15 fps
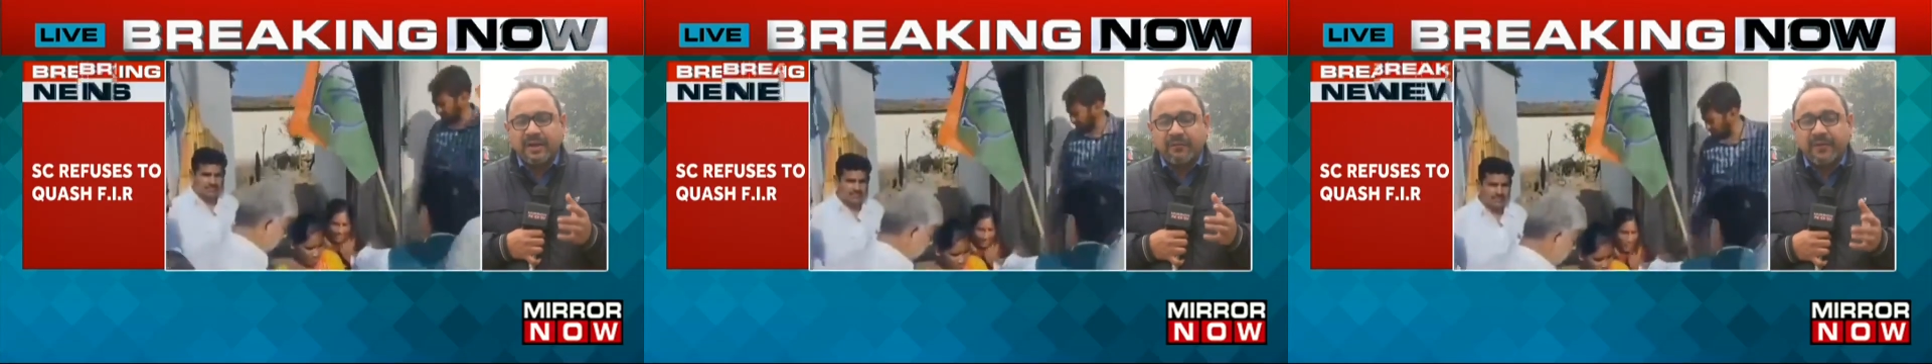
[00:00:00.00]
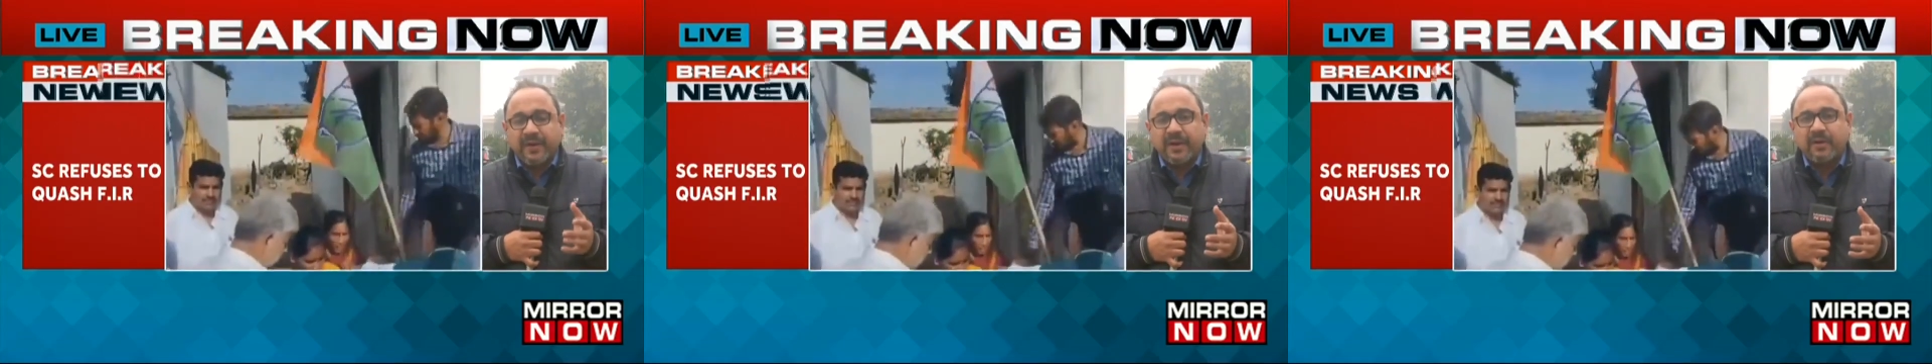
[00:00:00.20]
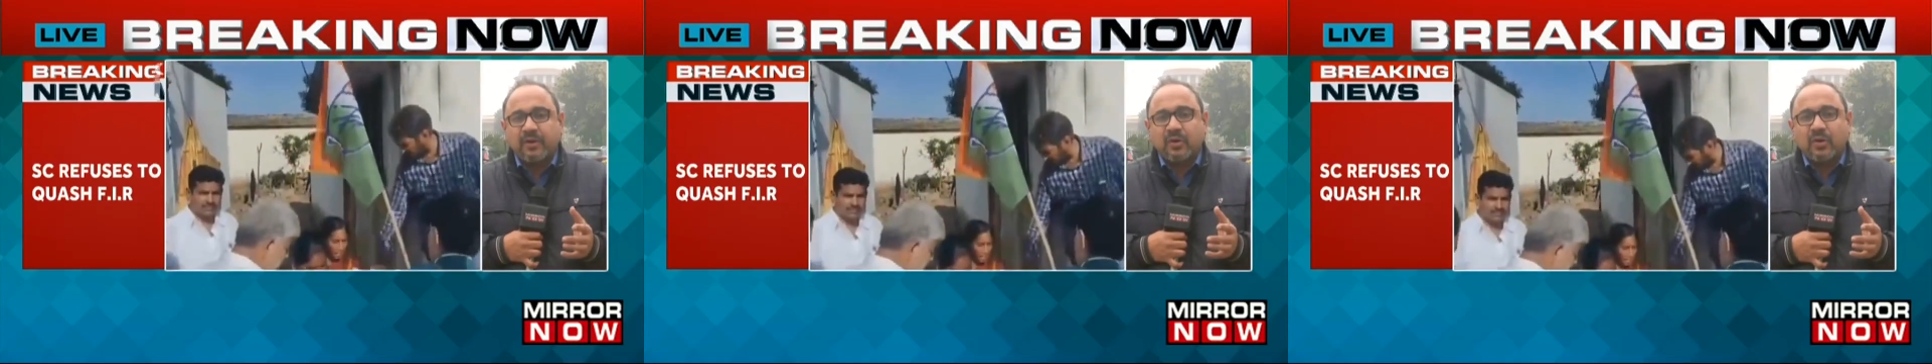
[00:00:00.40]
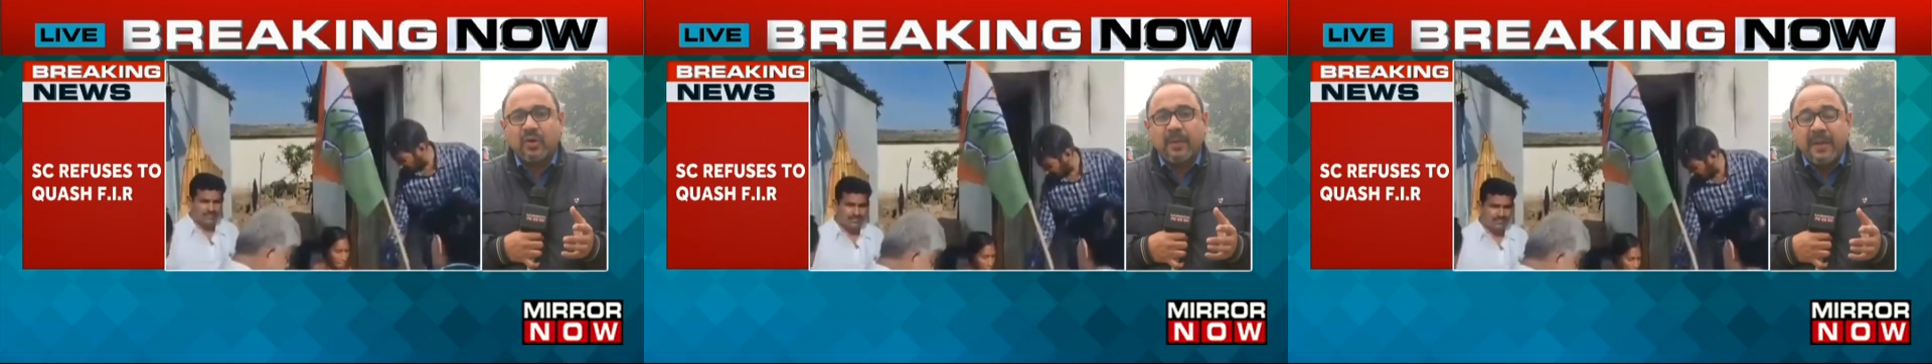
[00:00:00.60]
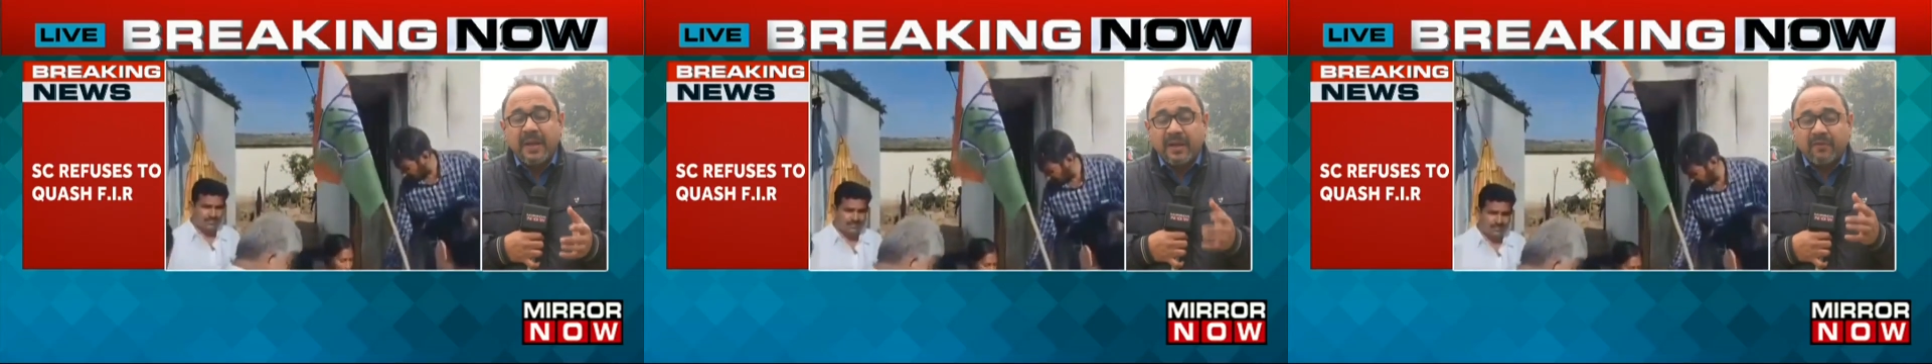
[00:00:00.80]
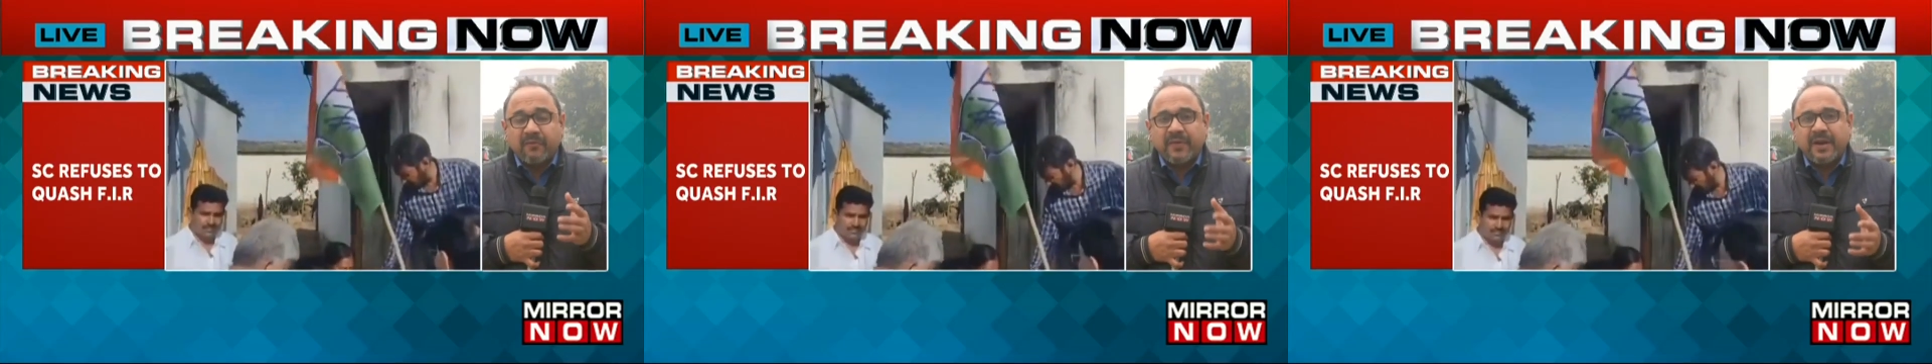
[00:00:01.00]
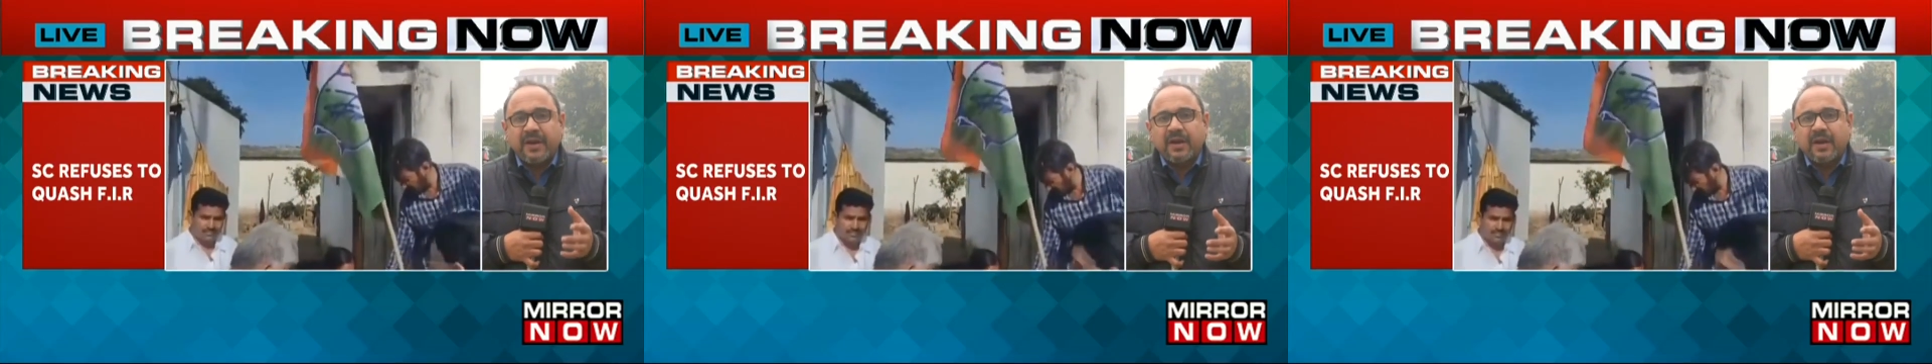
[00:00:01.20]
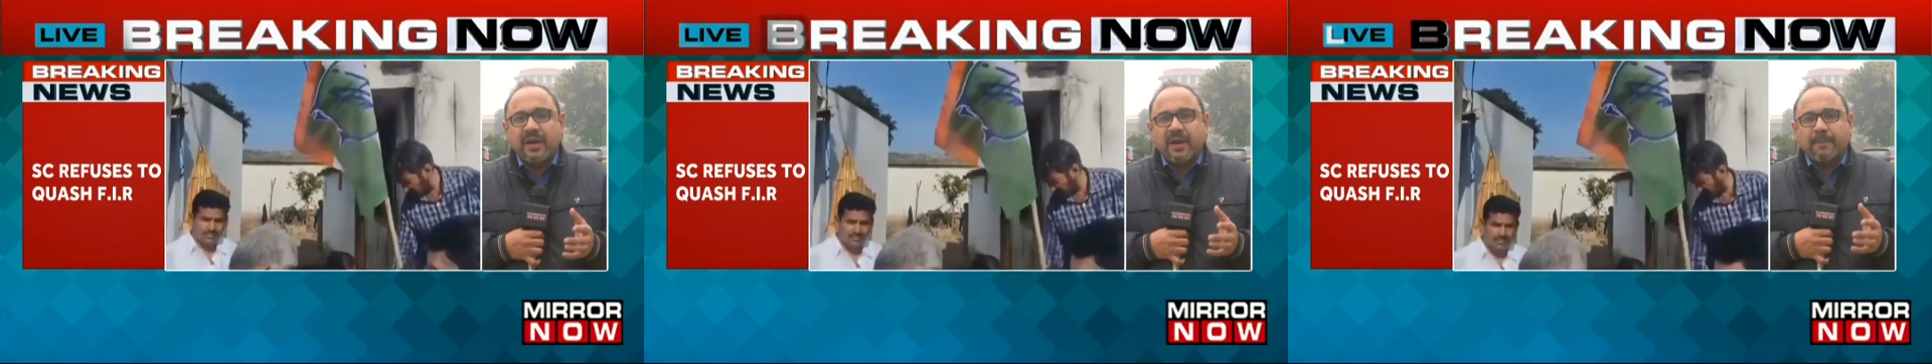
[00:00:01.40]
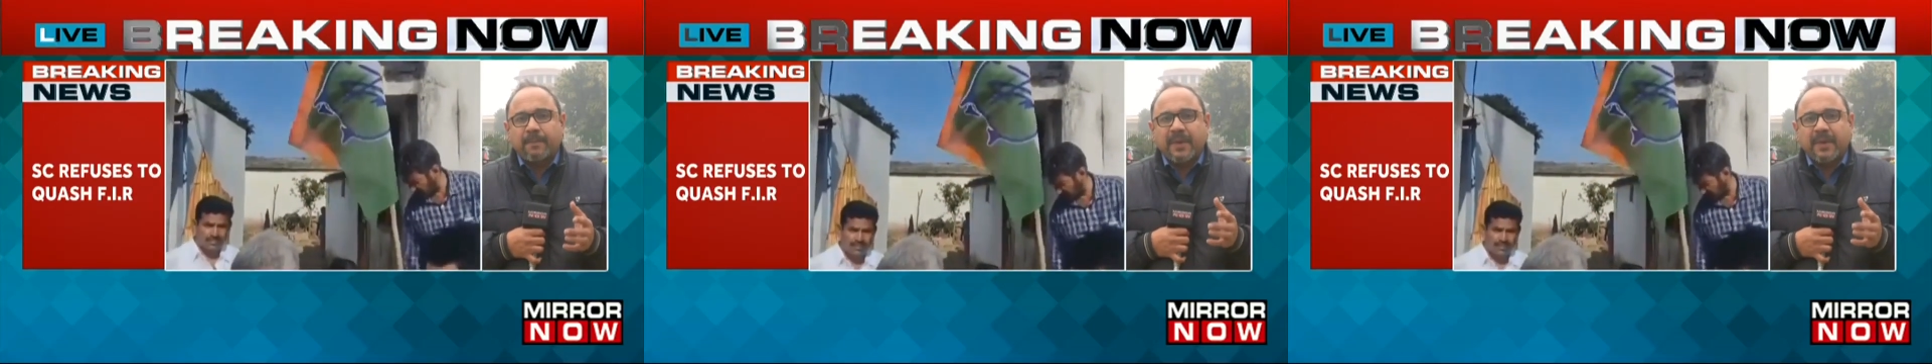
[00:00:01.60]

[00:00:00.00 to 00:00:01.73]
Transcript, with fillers: referring to referring uh,